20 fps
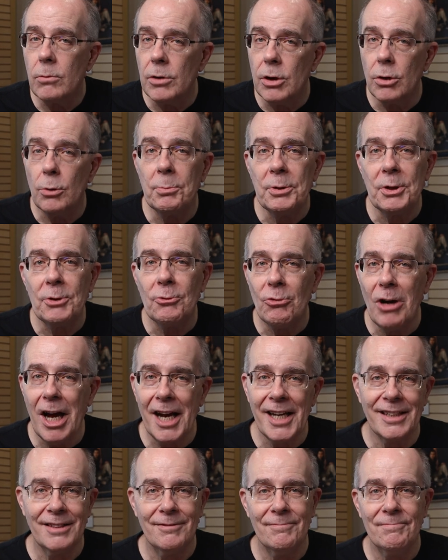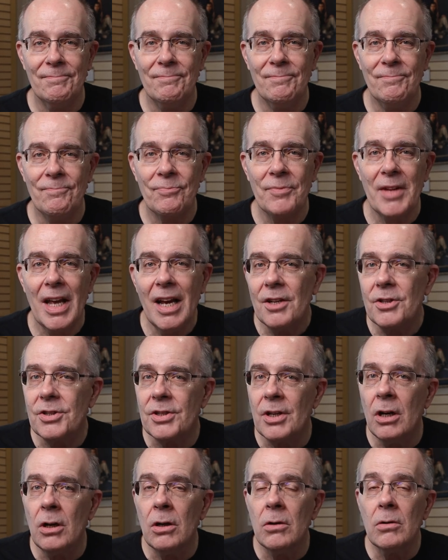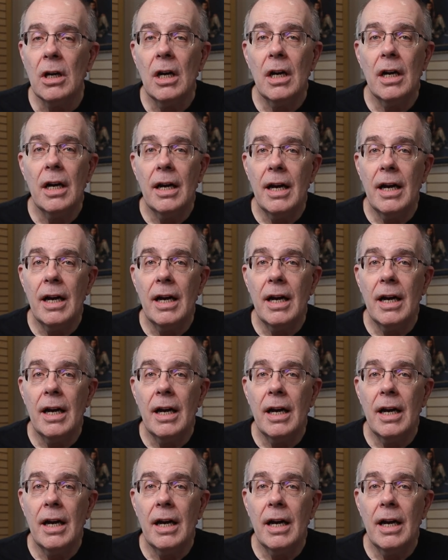will be right. So